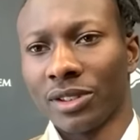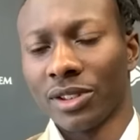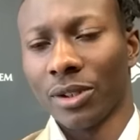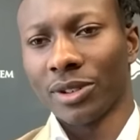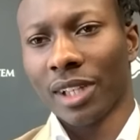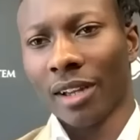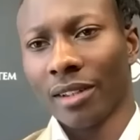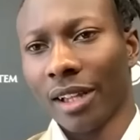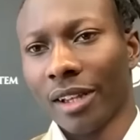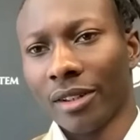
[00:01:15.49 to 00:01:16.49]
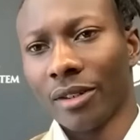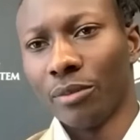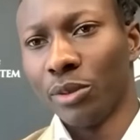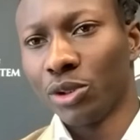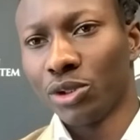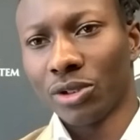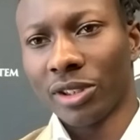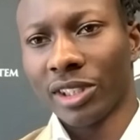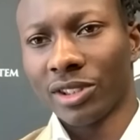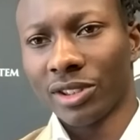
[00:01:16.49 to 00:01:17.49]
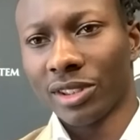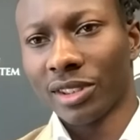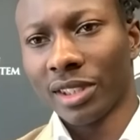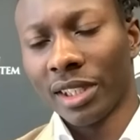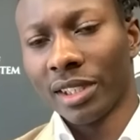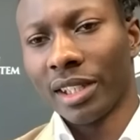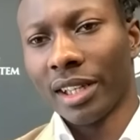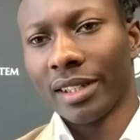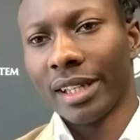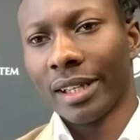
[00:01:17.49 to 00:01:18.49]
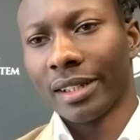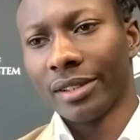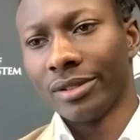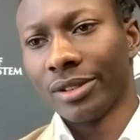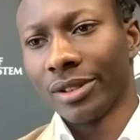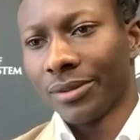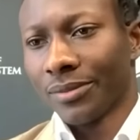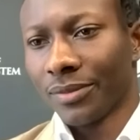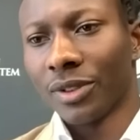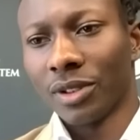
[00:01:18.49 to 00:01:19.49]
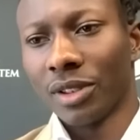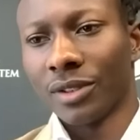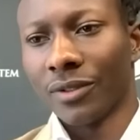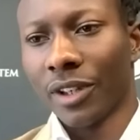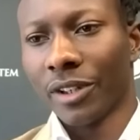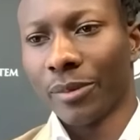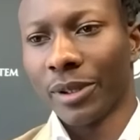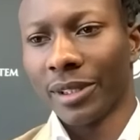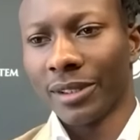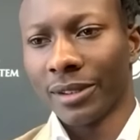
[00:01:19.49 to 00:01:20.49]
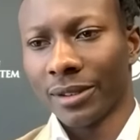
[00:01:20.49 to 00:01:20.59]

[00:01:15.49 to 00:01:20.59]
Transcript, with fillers: So it's kind of like mutual interest that that you know is, is very appealing.